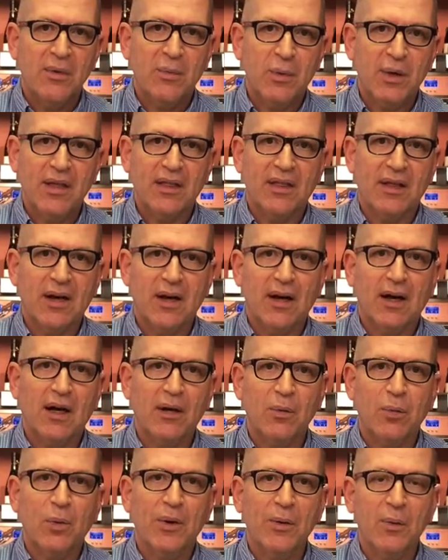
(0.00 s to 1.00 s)
with
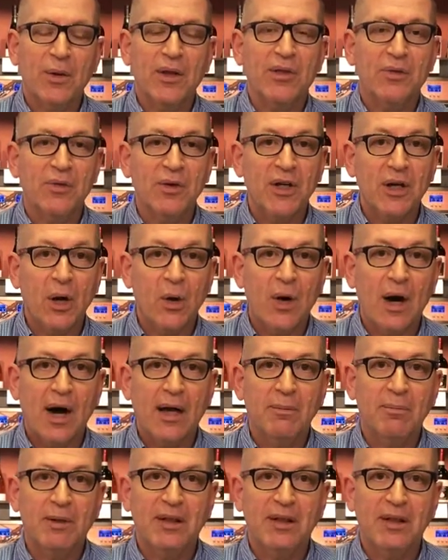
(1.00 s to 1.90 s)
Rioja.